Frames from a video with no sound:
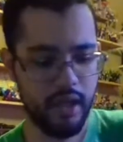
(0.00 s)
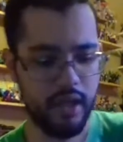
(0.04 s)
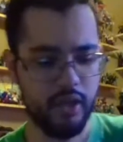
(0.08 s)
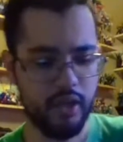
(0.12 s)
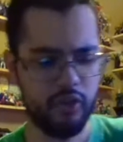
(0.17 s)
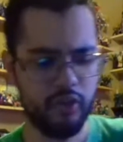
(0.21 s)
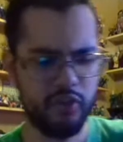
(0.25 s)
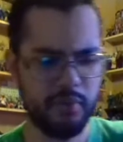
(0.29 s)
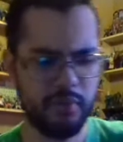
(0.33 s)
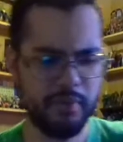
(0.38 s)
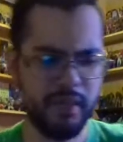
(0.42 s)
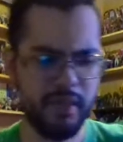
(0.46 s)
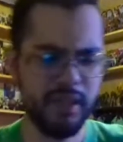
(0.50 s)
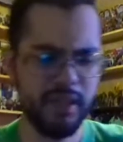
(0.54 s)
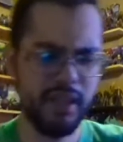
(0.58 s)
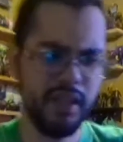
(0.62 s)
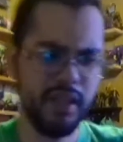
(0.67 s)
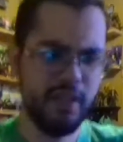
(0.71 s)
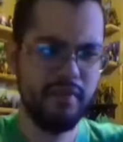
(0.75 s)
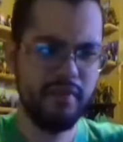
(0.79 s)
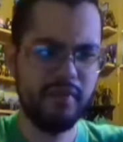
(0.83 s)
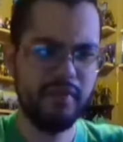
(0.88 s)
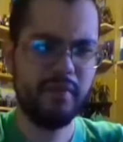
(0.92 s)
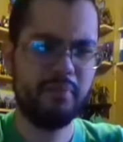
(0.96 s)

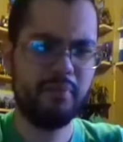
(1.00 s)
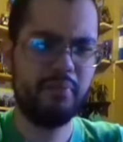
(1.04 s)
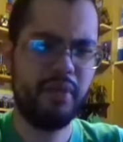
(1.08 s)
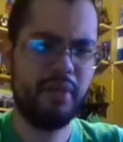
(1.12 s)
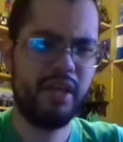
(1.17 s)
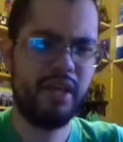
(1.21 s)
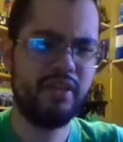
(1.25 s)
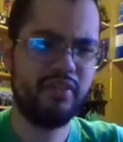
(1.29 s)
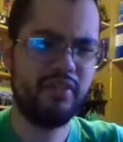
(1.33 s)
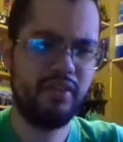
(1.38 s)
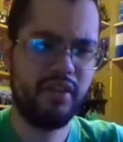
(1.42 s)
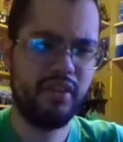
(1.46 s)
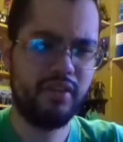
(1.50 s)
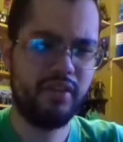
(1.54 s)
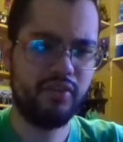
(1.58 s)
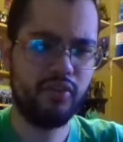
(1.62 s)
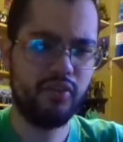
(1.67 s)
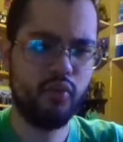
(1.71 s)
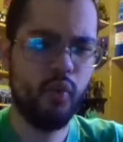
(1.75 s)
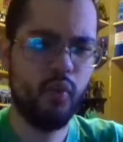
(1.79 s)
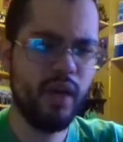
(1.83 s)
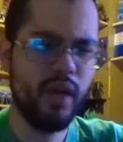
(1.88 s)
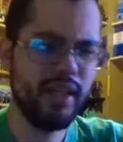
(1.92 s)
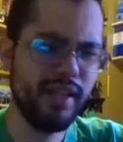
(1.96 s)
Speaking of
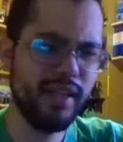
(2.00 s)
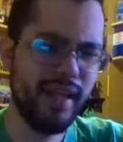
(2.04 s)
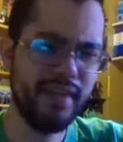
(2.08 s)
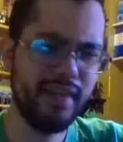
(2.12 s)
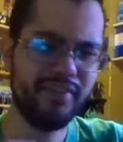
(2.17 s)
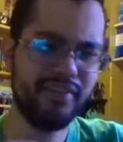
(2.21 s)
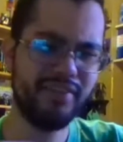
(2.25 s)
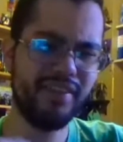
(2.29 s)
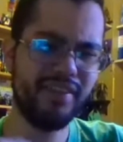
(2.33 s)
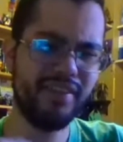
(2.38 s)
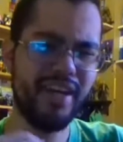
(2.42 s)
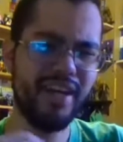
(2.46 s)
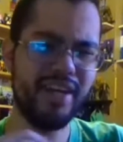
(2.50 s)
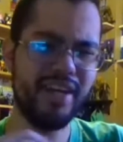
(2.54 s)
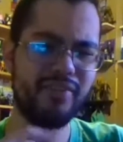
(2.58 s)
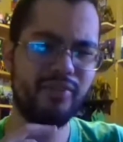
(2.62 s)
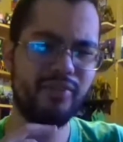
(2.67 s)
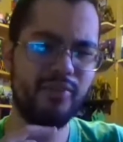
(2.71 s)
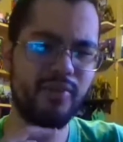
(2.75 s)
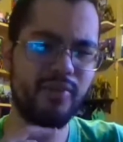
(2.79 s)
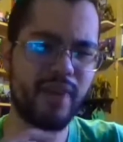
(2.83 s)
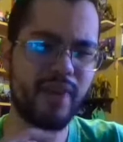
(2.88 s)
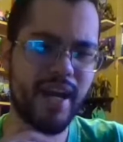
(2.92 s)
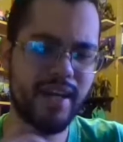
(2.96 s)
opinions, one last thing I
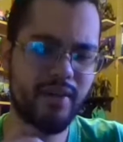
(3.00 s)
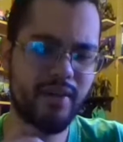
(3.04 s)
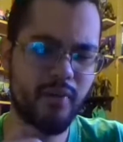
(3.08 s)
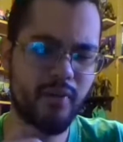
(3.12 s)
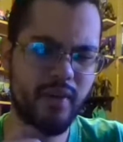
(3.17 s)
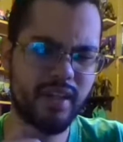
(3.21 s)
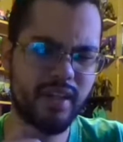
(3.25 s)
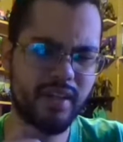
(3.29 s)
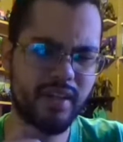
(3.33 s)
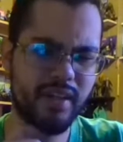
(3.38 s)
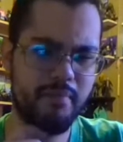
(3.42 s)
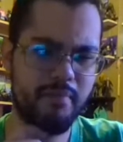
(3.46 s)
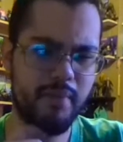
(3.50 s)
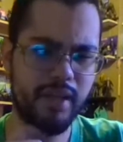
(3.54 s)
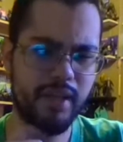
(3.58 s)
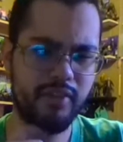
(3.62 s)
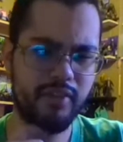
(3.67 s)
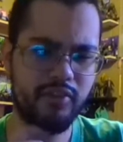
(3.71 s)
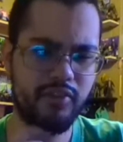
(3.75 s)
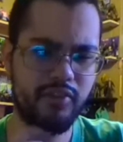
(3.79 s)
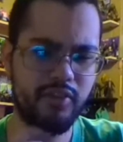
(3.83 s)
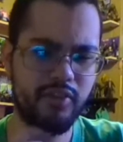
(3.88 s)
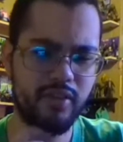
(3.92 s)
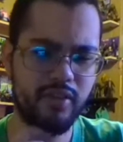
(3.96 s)
do kind of want to
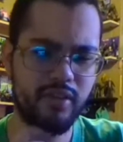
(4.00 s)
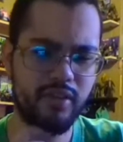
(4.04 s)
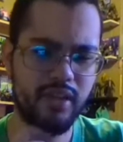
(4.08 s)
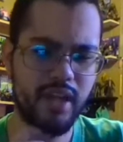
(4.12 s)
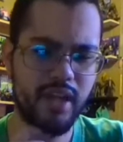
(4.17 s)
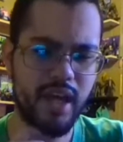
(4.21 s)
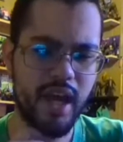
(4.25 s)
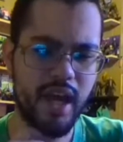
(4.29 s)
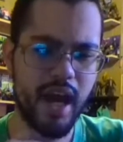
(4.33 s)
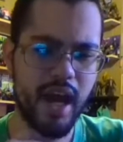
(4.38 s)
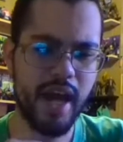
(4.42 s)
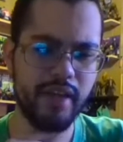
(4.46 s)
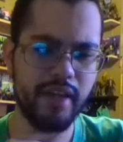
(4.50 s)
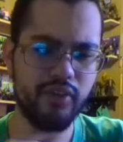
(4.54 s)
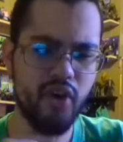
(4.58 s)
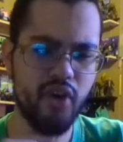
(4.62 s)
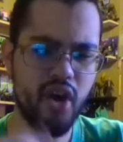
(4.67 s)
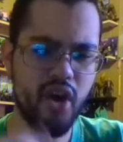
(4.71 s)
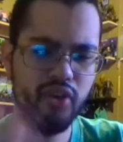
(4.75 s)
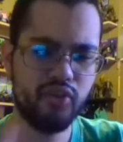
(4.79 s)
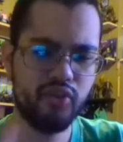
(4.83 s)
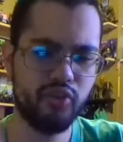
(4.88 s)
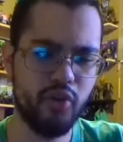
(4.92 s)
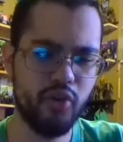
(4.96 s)
mention. I
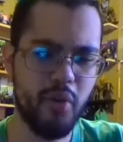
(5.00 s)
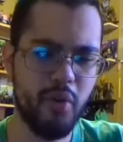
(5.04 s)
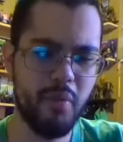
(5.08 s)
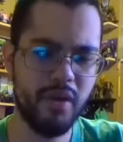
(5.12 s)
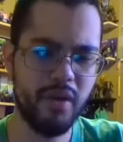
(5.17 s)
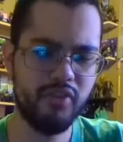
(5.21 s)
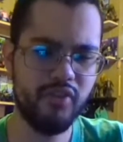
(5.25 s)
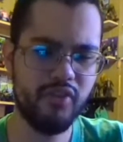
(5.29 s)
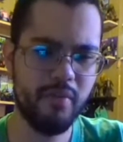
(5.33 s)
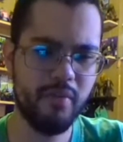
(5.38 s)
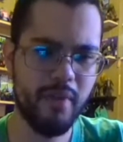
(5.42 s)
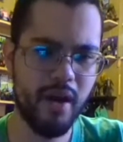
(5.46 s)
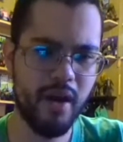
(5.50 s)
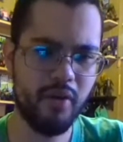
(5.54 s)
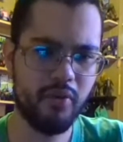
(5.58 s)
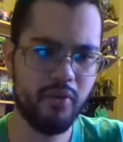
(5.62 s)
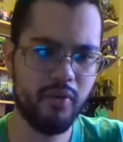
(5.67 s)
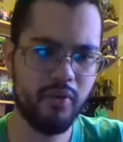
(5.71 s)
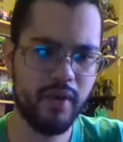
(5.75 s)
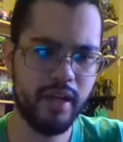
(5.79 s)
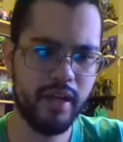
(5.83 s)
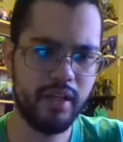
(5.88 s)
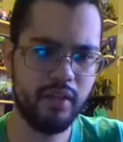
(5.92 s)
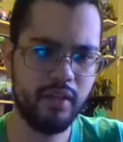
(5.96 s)
talk so much about
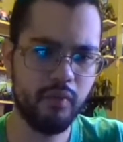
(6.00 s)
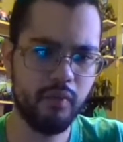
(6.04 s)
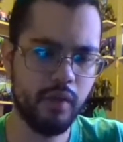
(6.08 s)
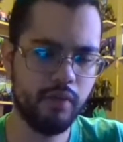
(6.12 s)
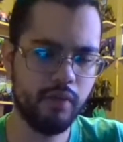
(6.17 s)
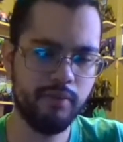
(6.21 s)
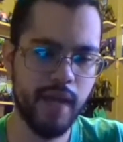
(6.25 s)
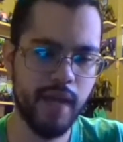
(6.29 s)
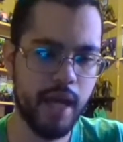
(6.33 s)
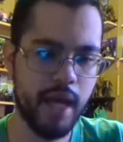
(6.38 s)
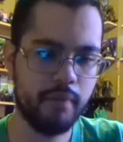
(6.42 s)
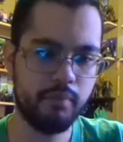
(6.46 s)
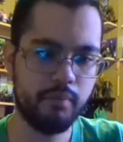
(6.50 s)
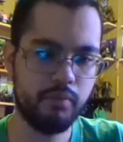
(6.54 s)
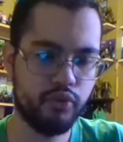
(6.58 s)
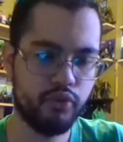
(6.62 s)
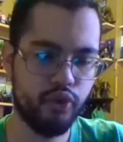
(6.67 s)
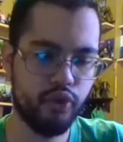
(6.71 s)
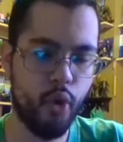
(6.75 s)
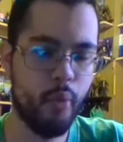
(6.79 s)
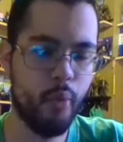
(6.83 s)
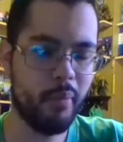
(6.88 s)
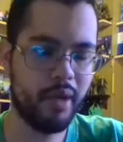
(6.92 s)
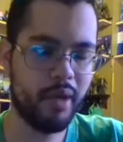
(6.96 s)
Reddit. Well, not
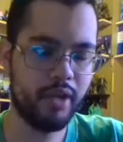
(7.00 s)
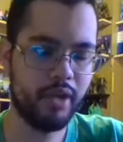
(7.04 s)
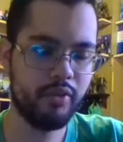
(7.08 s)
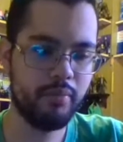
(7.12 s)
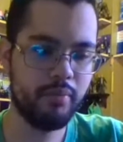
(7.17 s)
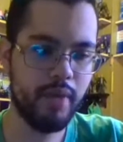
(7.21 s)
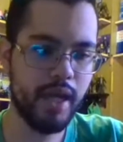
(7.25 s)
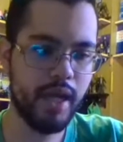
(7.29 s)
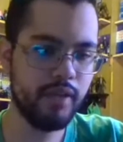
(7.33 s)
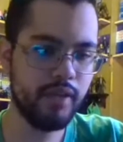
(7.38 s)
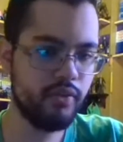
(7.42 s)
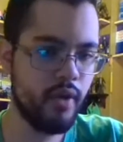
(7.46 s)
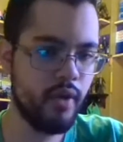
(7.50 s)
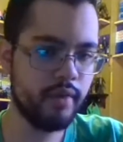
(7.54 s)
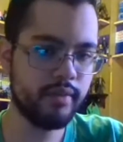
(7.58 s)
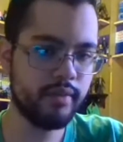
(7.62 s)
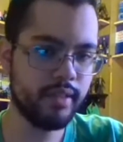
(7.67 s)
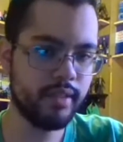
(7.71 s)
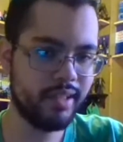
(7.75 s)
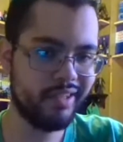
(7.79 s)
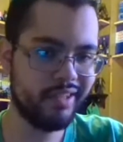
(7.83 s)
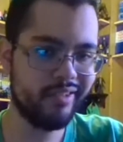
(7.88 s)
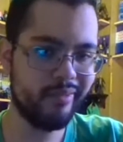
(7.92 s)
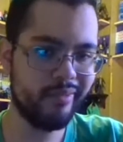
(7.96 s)
so much, but I talked
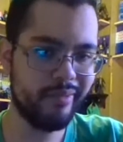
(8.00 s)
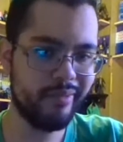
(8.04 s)
a little